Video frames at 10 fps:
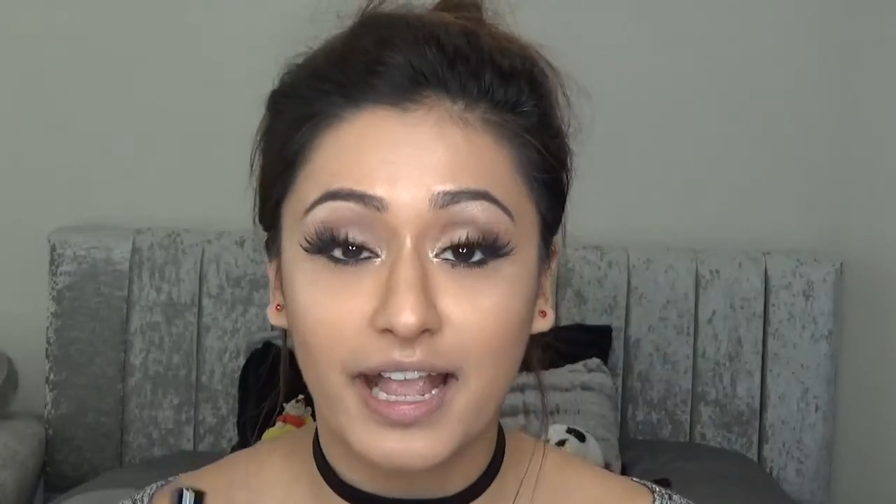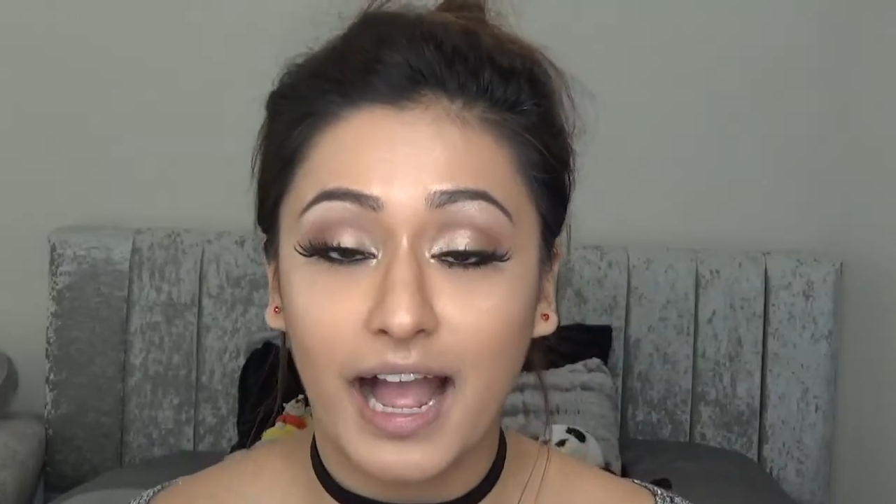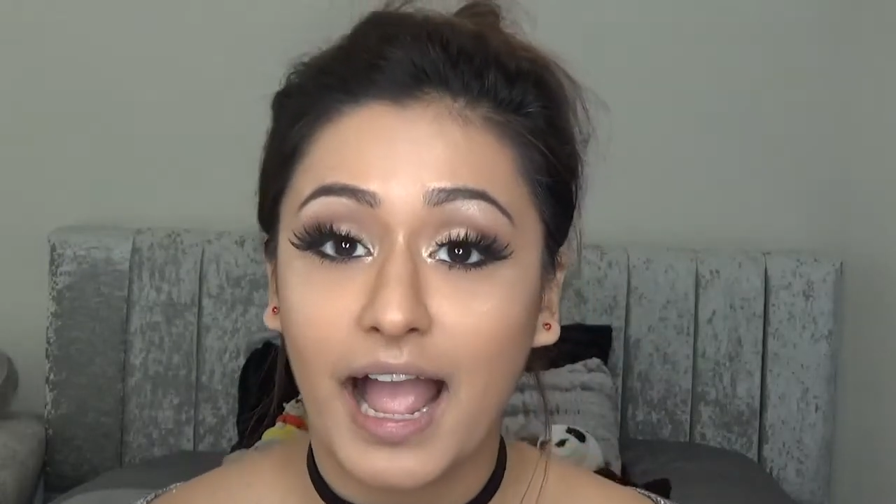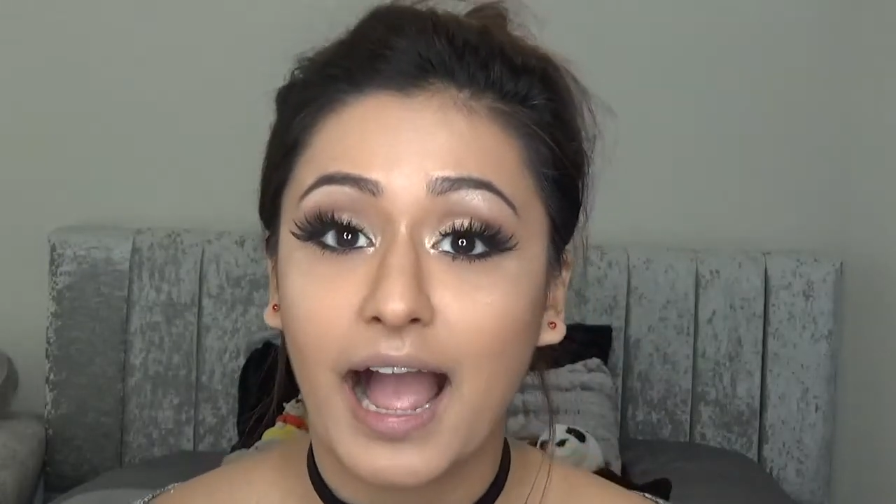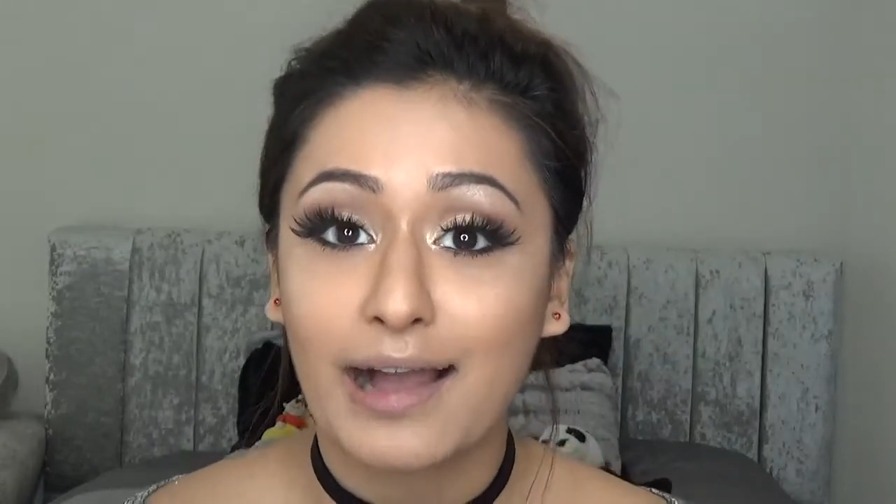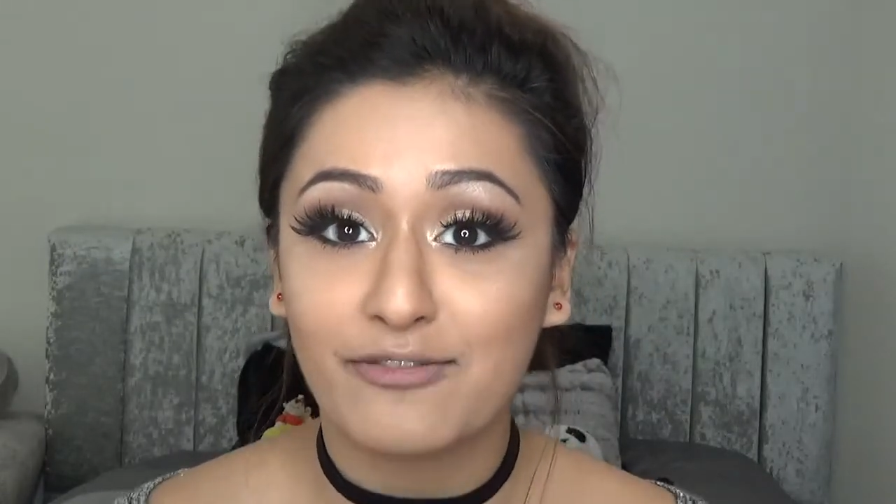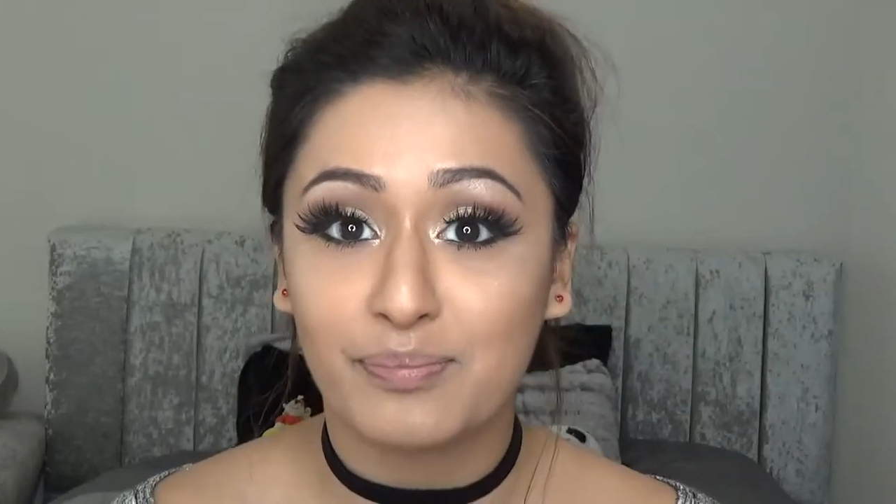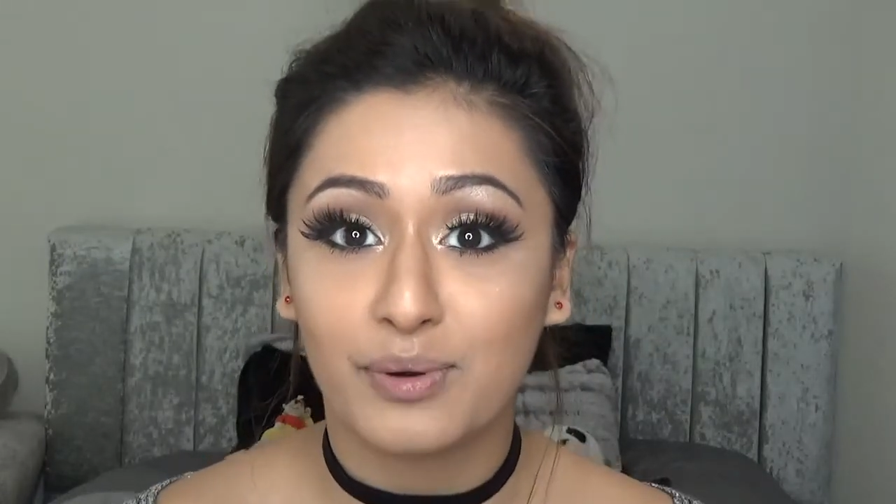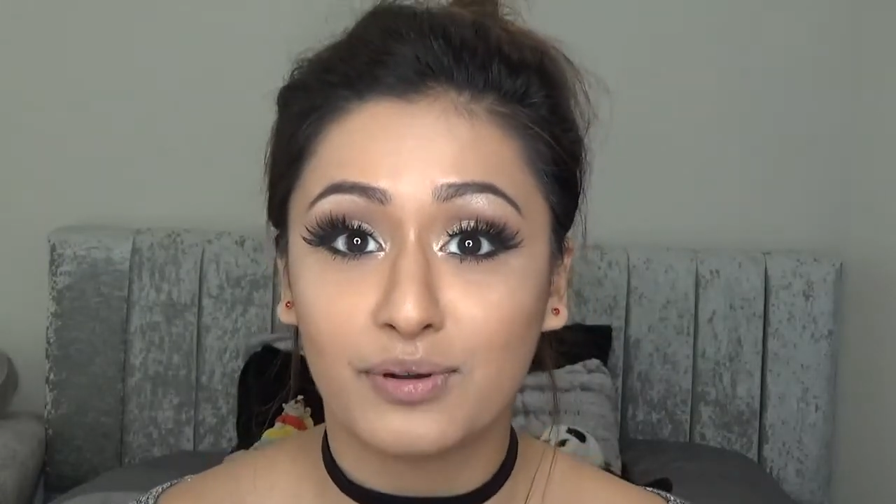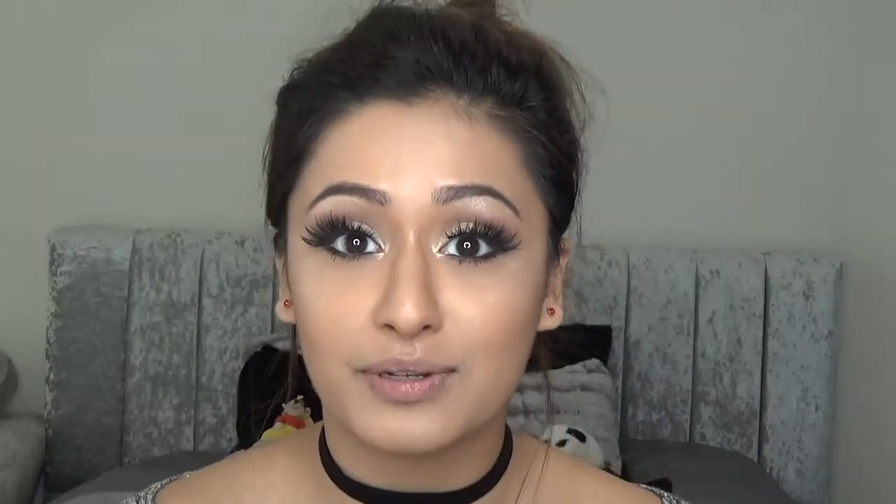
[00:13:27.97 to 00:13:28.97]
I have
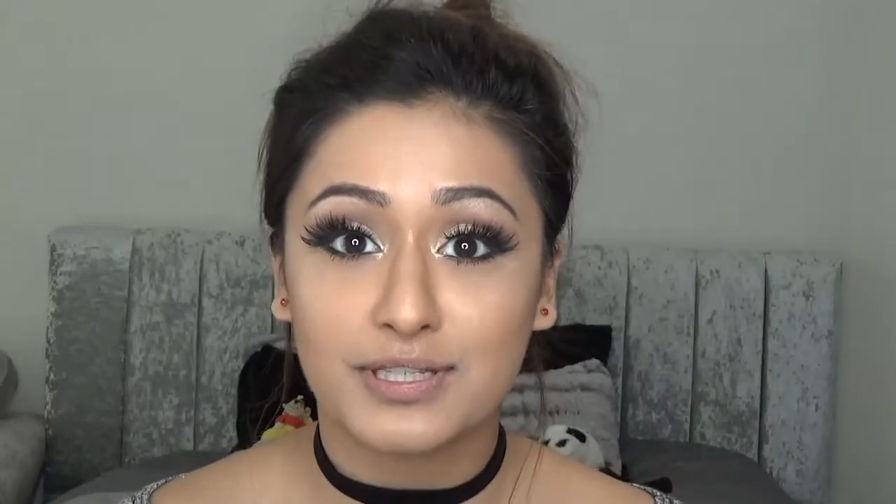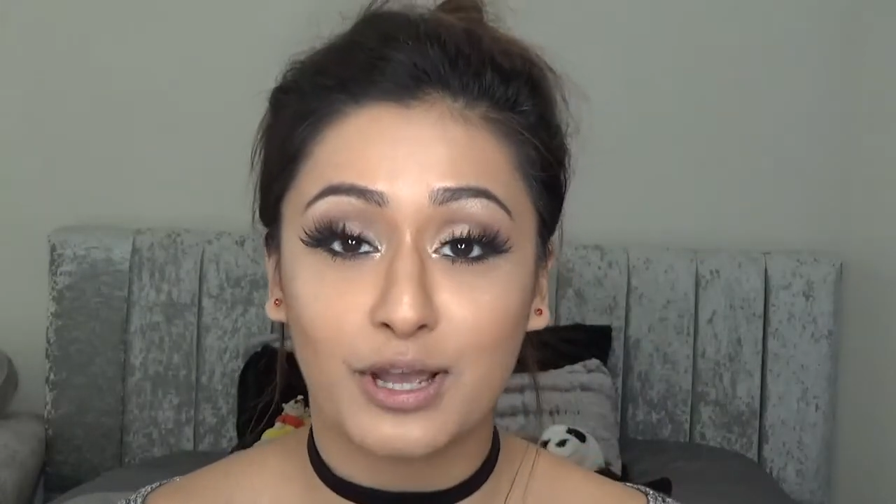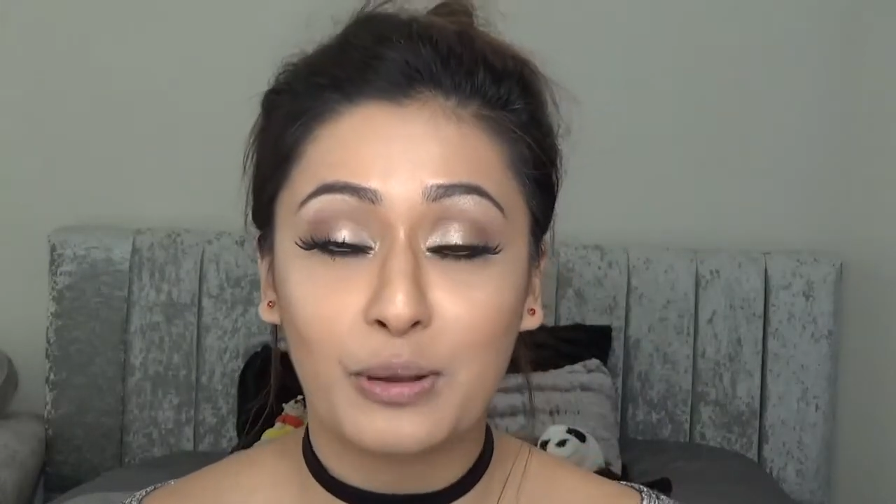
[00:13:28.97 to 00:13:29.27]
bought so